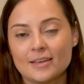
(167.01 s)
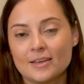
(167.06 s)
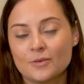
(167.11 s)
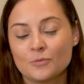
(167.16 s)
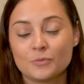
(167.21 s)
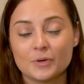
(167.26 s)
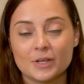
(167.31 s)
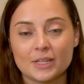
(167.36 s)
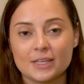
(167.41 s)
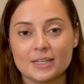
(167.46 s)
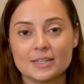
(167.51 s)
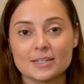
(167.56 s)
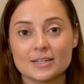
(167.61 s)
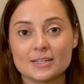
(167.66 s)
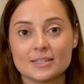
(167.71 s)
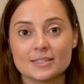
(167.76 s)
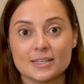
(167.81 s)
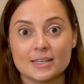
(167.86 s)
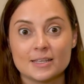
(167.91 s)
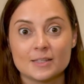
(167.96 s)
really
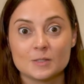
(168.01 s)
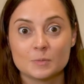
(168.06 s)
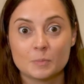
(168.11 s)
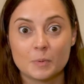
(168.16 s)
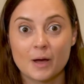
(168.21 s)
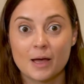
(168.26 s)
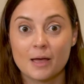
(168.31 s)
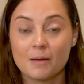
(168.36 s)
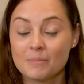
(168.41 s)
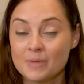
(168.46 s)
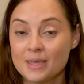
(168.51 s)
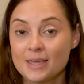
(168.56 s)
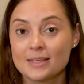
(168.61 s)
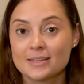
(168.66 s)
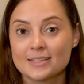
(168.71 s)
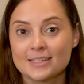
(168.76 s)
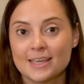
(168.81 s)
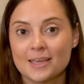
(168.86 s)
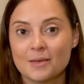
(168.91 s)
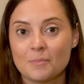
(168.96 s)
does inspire me
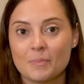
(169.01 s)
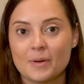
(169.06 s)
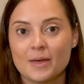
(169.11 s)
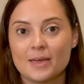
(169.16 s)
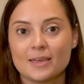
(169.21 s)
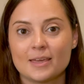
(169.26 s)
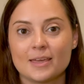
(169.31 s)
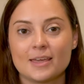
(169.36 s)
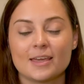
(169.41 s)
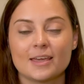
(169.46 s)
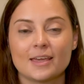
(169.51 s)
to keep baking.